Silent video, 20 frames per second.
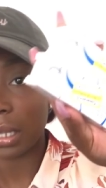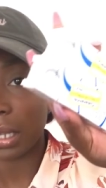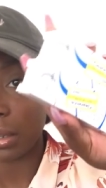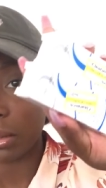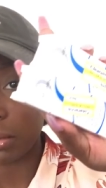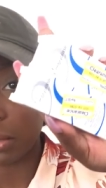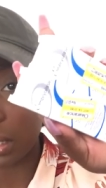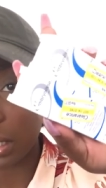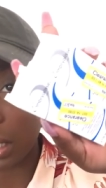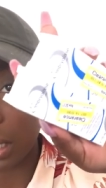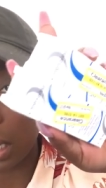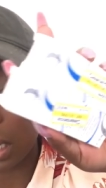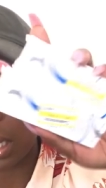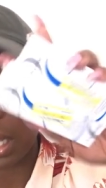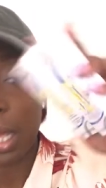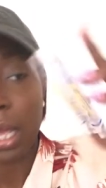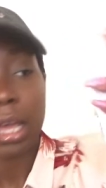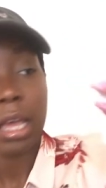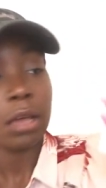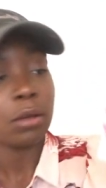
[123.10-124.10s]
Can you see it?
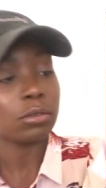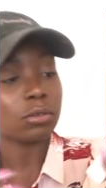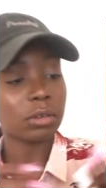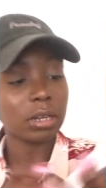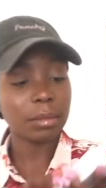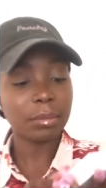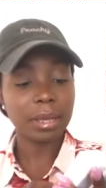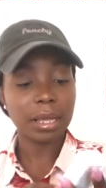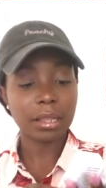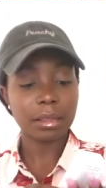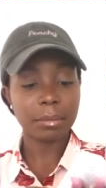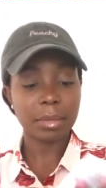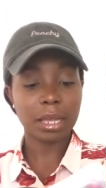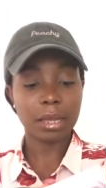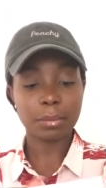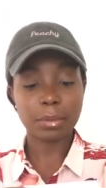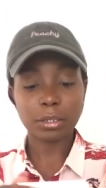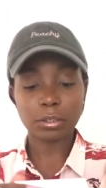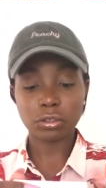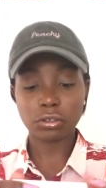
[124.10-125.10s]
It was really big in the
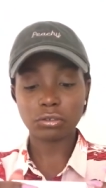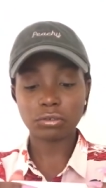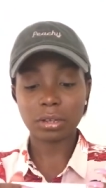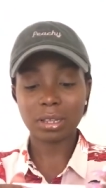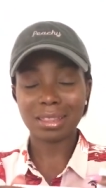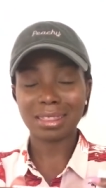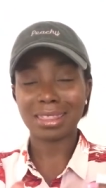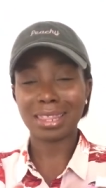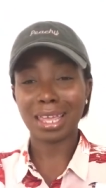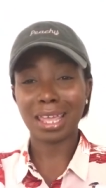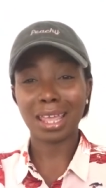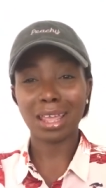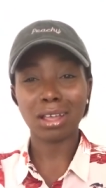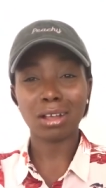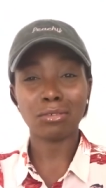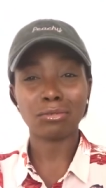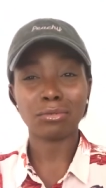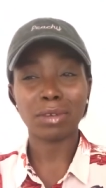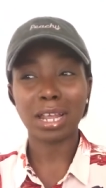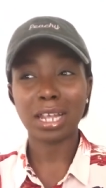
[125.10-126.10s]
makeup industry. They
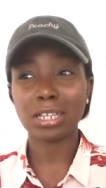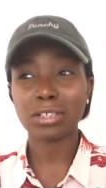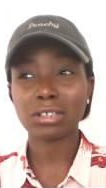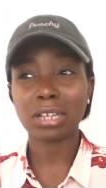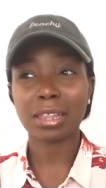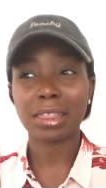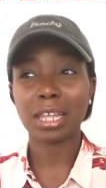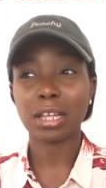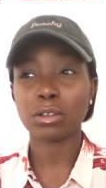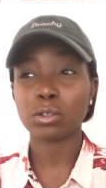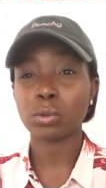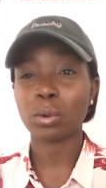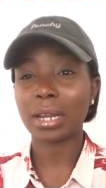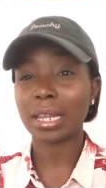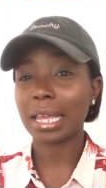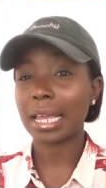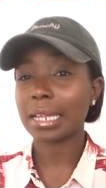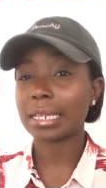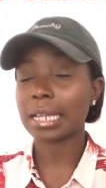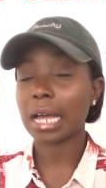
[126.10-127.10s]
arranged, I think,
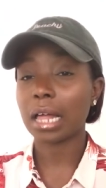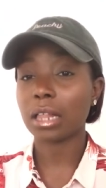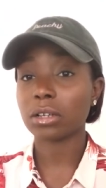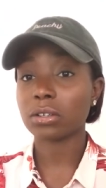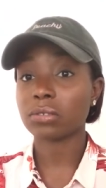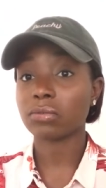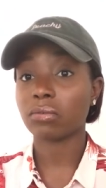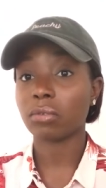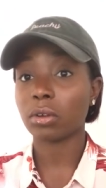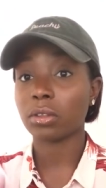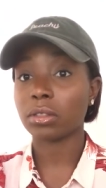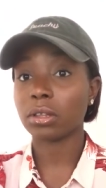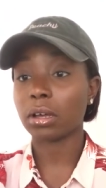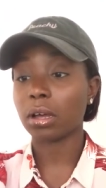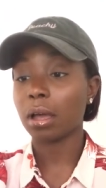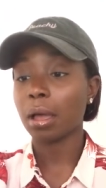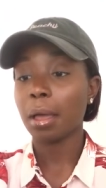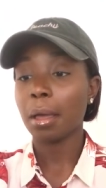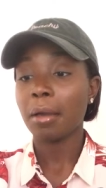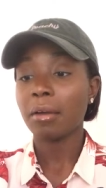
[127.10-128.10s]
twenty-eight dollars for the
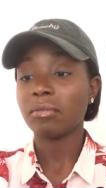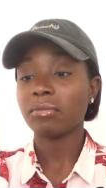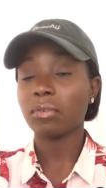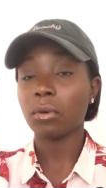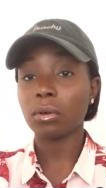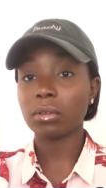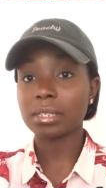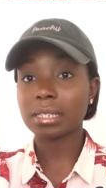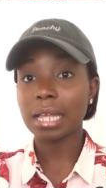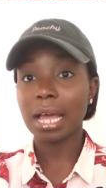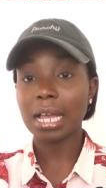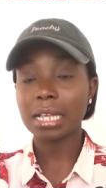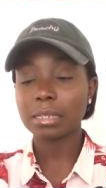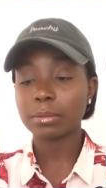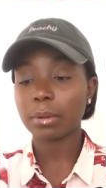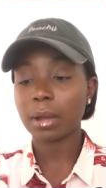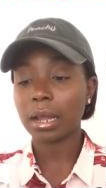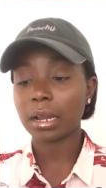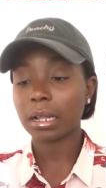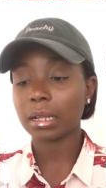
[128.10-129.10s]
full-size
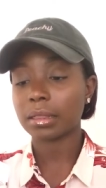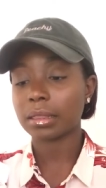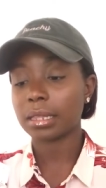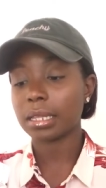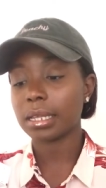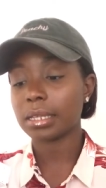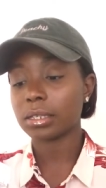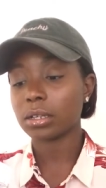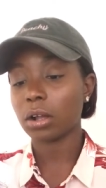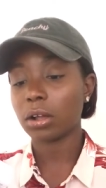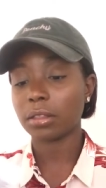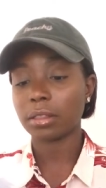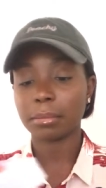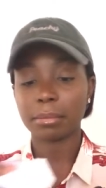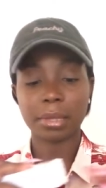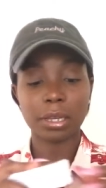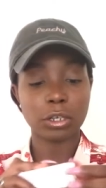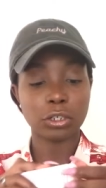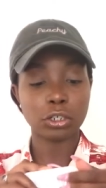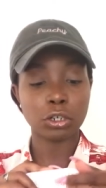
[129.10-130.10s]
product. These are the
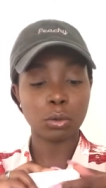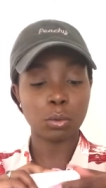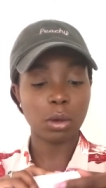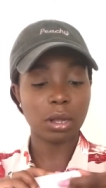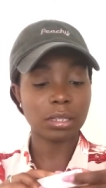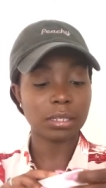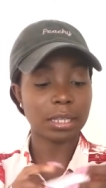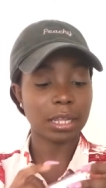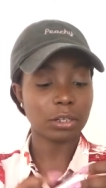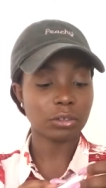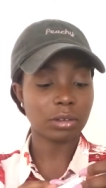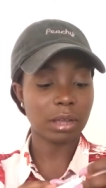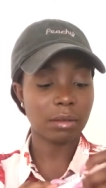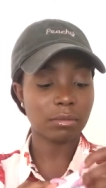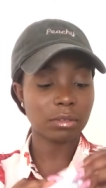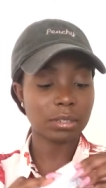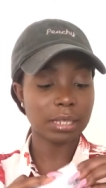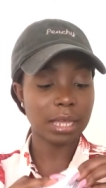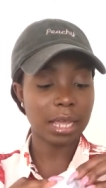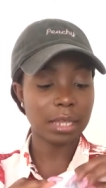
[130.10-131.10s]
miniature ones, like
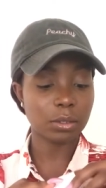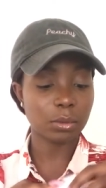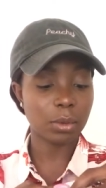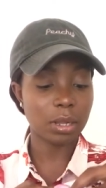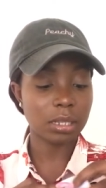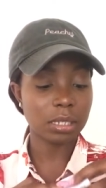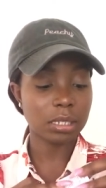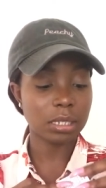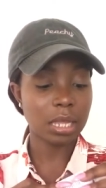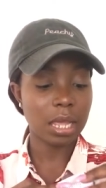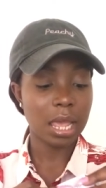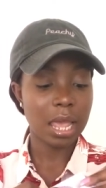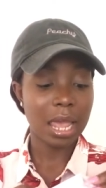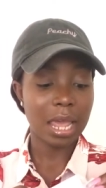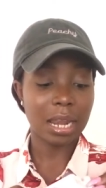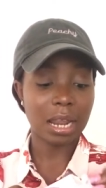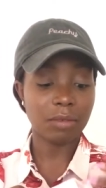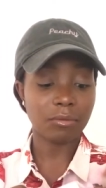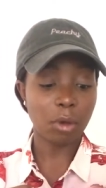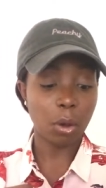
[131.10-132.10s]
travel size ones,
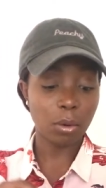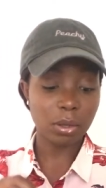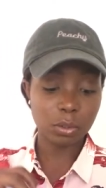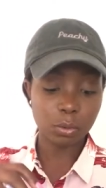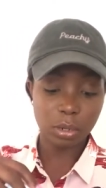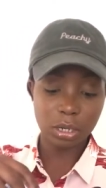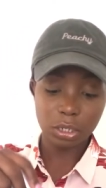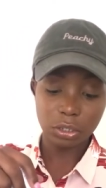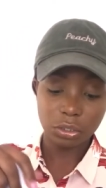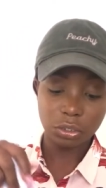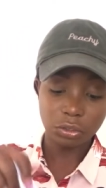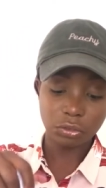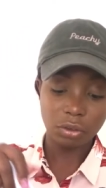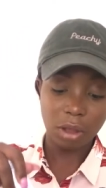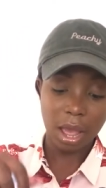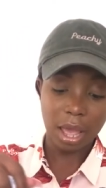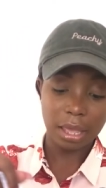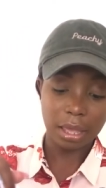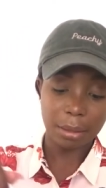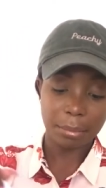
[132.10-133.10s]
and I've always wanted to
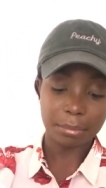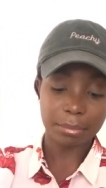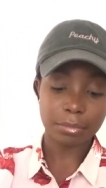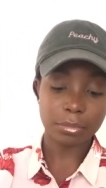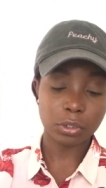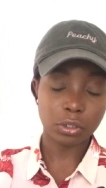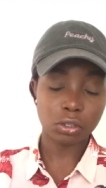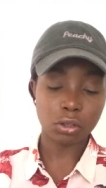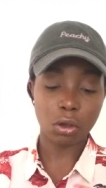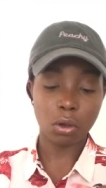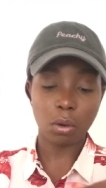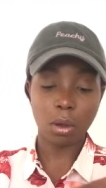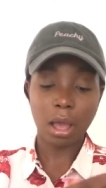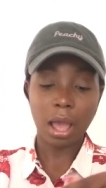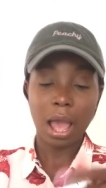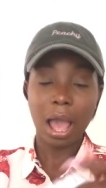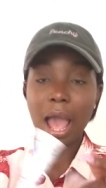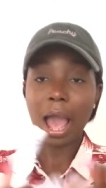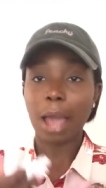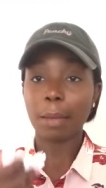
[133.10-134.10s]
try them. So
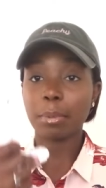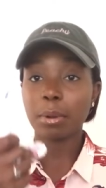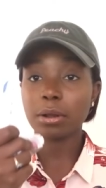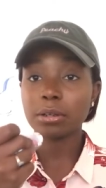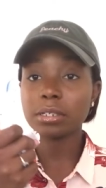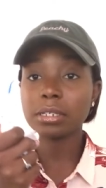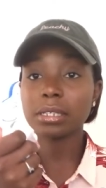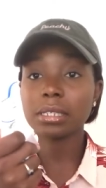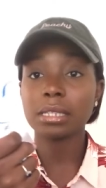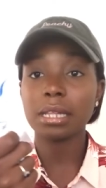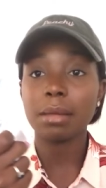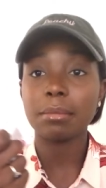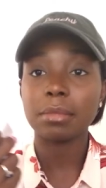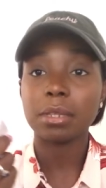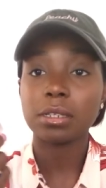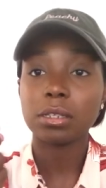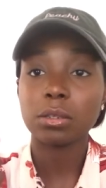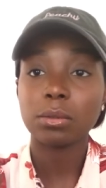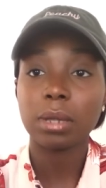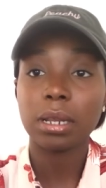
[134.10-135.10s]
I purchased them.
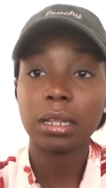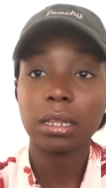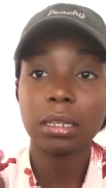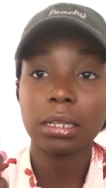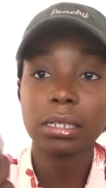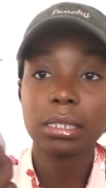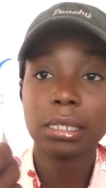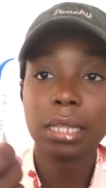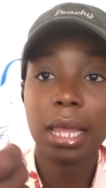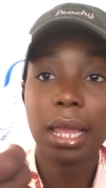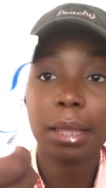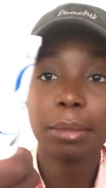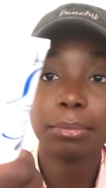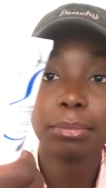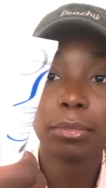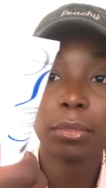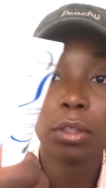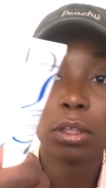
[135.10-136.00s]
This is what it looks like.